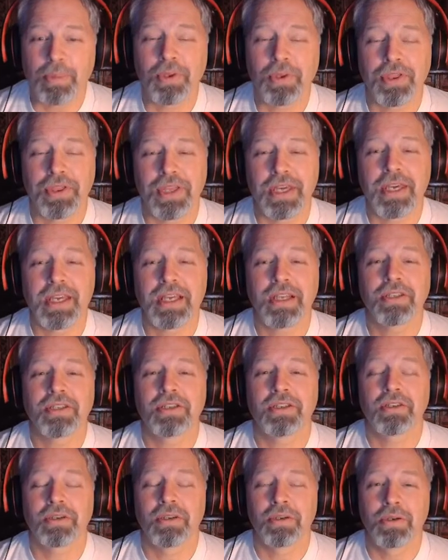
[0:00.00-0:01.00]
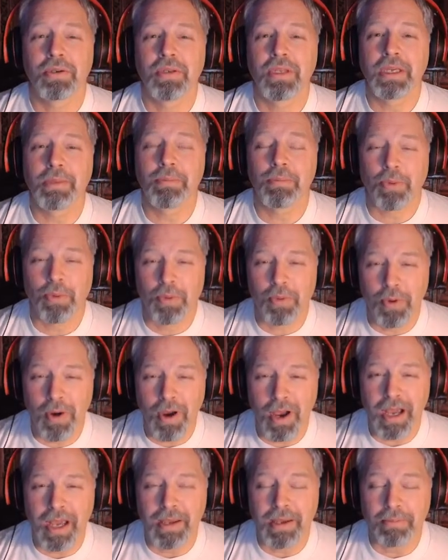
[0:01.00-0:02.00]
things to the
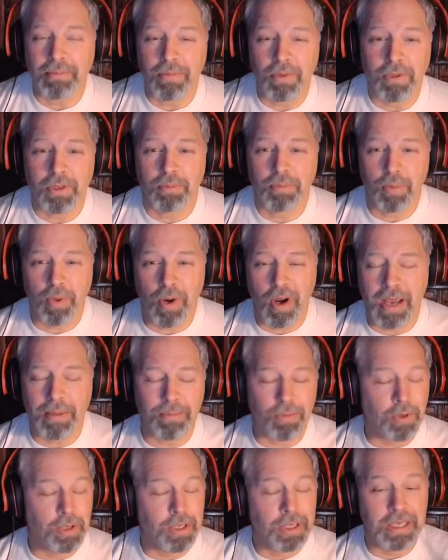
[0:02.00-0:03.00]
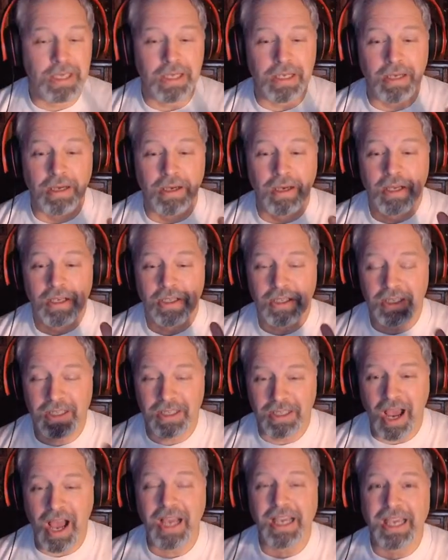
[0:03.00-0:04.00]
the
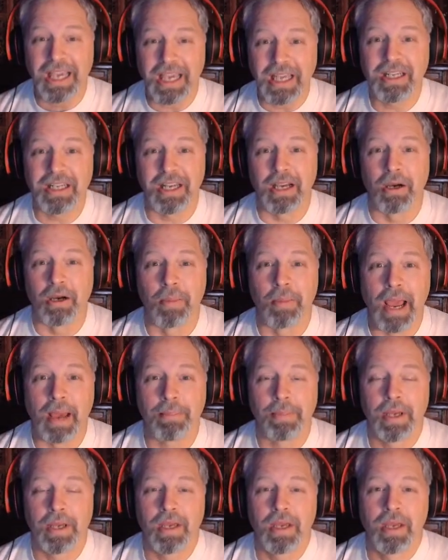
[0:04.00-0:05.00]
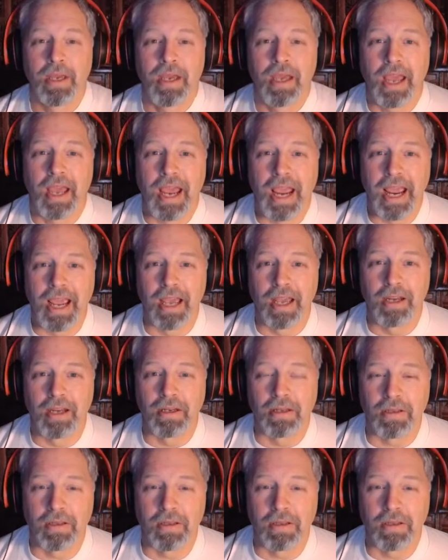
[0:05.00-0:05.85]
Stock Intel map. And